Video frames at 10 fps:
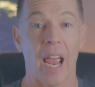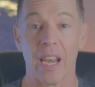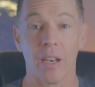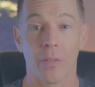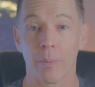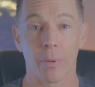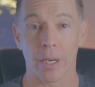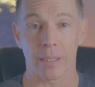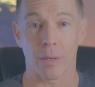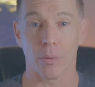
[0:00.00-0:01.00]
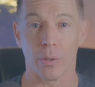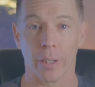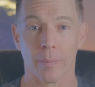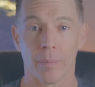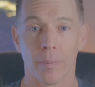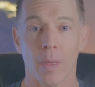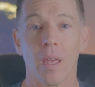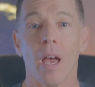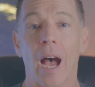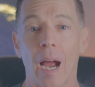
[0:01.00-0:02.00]
and nothing blocks that ruling.
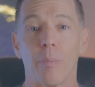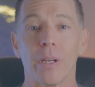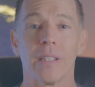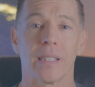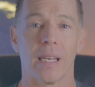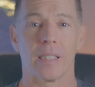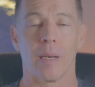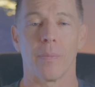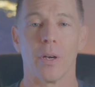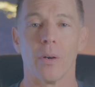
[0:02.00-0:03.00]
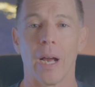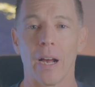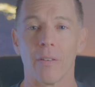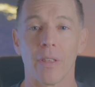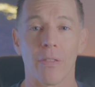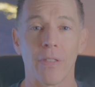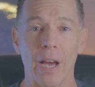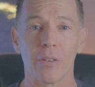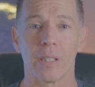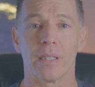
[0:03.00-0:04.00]
I bring this case up, though, out of the
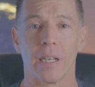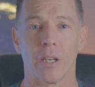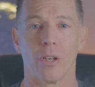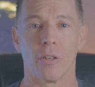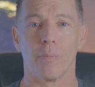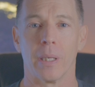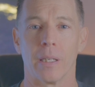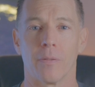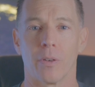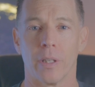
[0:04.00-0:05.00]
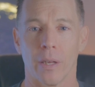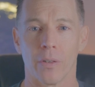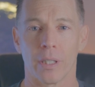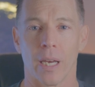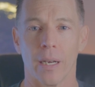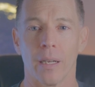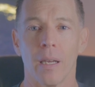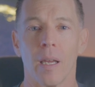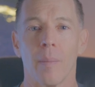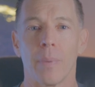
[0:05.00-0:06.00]
thousands that I could have picked for the other side,
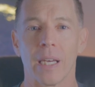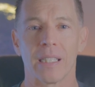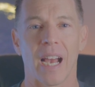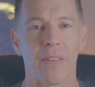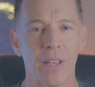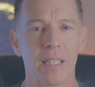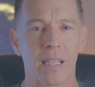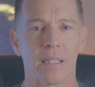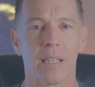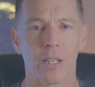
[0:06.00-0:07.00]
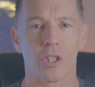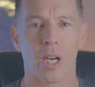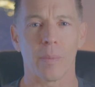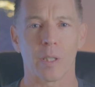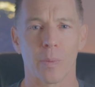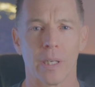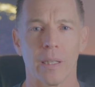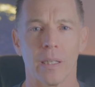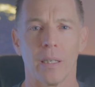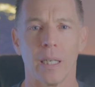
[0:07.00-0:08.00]
because I think it does a nice job
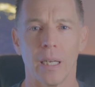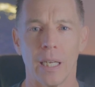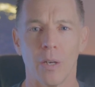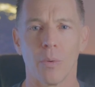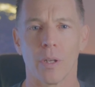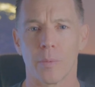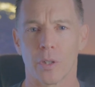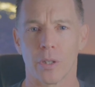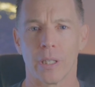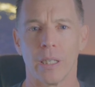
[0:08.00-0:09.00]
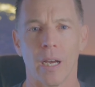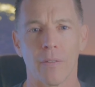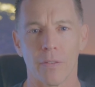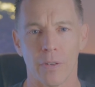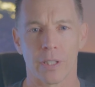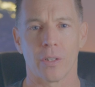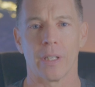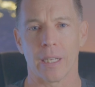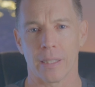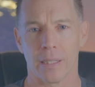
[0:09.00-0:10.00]
explaining the equal absurdity of the physical
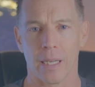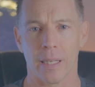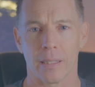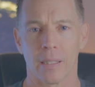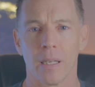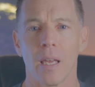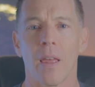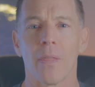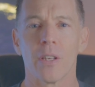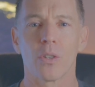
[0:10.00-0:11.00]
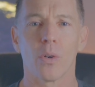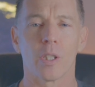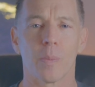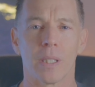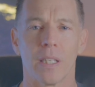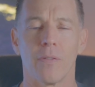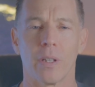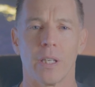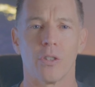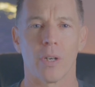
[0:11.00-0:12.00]
nexus test. This court
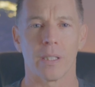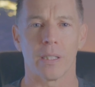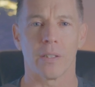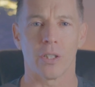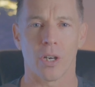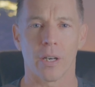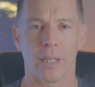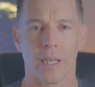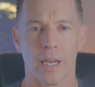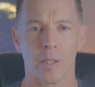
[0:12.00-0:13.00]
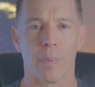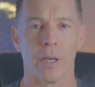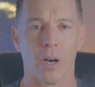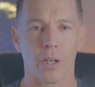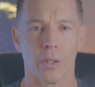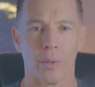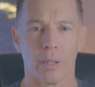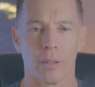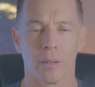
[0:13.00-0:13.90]
specifically addresses the Target case by arguing,